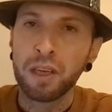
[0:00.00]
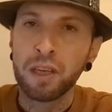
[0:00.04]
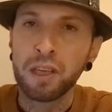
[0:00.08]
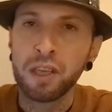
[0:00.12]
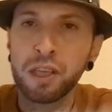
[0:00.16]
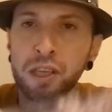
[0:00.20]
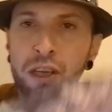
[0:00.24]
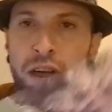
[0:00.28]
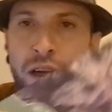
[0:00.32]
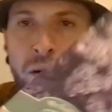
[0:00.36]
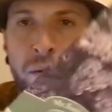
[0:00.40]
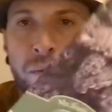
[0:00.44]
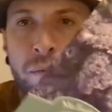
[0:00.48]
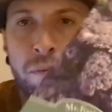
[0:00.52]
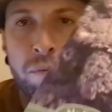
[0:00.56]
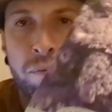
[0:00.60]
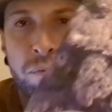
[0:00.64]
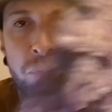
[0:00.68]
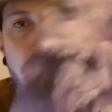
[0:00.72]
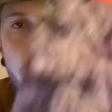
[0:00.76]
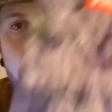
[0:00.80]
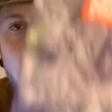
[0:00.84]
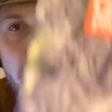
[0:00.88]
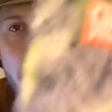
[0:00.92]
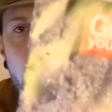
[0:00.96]
Some
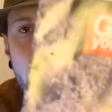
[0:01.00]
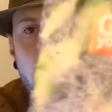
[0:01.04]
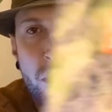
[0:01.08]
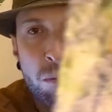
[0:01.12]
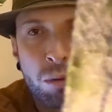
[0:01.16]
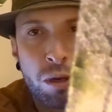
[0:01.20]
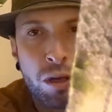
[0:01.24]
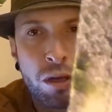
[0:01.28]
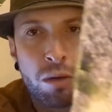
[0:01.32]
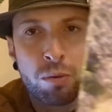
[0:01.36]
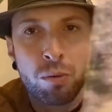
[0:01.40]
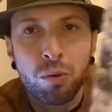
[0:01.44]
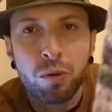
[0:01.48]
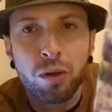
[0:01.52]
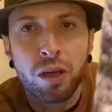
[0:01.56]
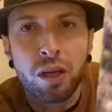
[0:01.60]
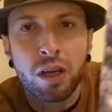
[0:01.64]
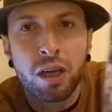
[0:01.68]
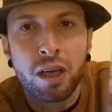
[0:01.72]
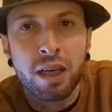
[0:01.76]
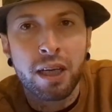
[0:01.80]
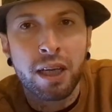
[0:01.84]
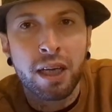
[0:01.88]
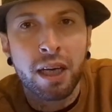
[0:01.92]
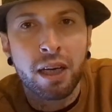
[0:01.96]
purple
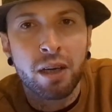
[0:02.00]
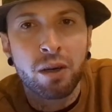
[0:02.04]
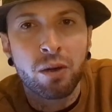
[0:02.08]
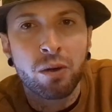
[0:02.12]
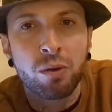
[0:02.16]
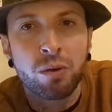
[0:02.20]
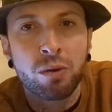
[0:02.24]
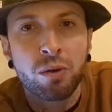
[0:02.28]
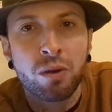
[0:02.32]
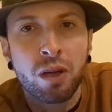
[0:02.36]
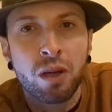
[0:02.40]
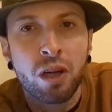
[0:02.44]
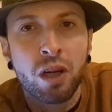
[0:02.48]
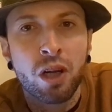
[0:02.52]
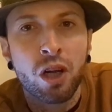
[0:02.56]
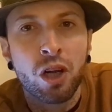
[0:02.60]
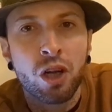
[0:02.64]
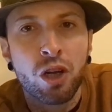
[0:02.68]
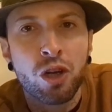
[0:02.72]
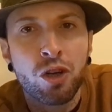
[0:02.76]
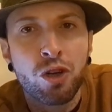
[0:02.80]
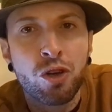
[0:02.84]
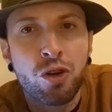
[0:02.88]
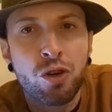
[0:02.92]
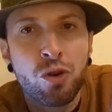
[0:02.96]
curly kale,
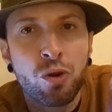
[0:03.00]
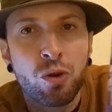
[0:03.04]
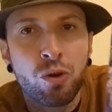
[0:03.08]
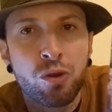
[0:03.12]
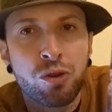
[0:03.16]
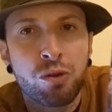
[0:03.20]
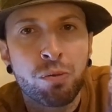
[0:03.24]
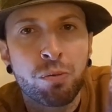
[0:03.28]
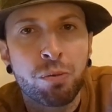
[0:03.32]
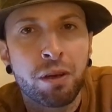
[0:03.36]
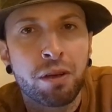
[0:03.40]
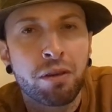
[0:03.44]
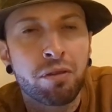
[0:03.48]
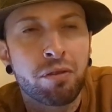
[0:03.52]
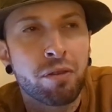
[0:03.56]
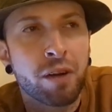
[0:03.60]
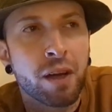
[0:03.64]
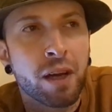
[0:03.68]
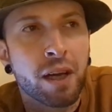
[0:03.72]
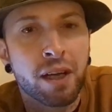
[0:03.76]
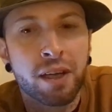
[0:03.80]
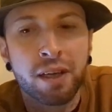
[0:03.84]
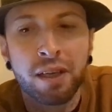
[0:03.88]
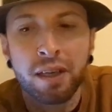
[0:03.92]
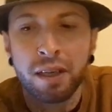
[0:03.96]
not a big
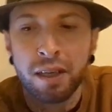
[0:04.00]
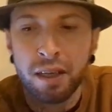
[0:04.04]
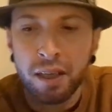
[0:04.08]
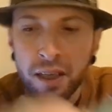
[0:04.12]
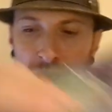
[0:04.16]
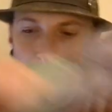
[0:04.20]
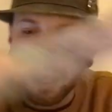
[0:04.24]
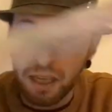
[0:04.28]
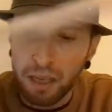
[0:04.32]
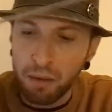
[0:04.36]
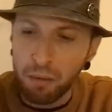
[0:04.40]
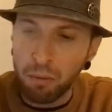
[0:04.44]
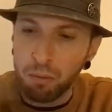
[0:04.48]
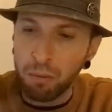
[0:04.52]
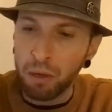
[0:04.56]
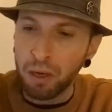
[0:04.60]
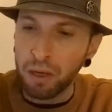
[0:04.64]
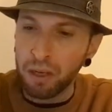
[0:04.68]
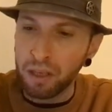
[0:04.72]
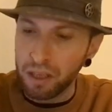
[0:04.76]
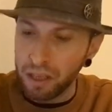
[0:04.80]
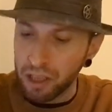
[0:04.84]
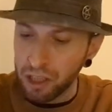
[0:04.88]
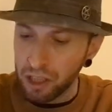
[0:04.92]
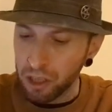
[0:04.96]
fan, but
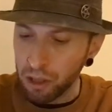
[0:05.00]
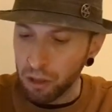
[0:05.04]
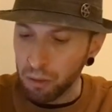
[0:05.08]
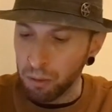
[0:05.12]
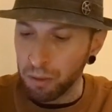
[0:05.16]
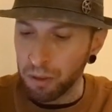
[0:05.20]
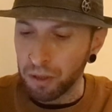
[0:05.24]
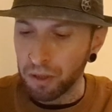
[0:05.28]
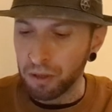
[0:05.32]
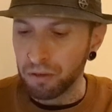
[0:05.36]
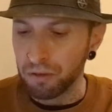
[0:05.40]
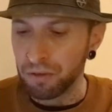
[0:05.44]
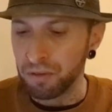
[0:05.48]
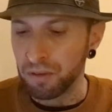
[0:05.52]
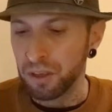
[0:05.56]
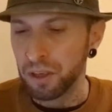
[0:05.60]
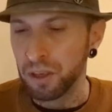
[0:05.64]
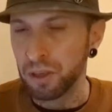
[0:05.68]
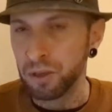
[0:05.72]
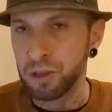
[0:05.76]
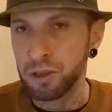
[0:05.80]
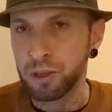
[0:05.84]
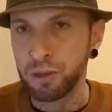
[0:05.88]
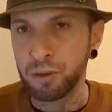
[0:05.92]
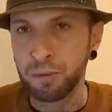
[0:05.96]
it's super good for
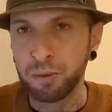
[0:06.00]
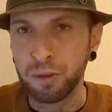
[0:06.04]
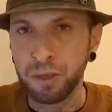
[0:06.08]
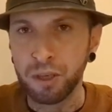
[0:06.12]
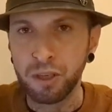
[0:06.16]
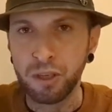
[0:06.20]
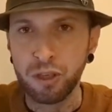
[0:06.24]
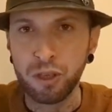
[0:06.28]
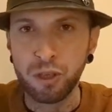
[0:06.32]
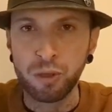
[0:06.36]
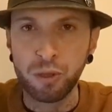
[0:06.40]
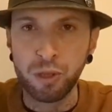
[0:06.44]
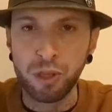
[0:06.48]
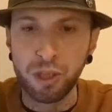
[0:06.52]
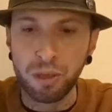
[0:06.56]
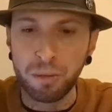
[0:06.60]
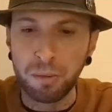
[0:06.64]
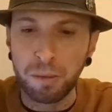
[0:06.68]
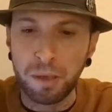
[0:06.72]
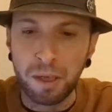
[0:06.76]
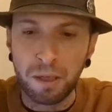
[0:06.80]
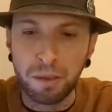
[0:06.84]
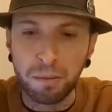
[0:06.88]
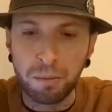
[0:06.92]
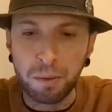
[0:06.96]
you, so I'm going to juice some
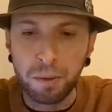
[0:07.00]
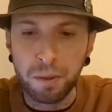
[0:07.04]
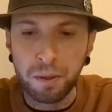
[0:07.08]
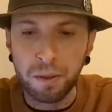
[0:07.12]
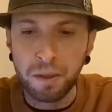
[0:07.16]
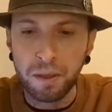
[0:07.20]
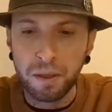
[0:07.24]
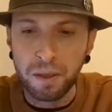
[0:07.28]
up.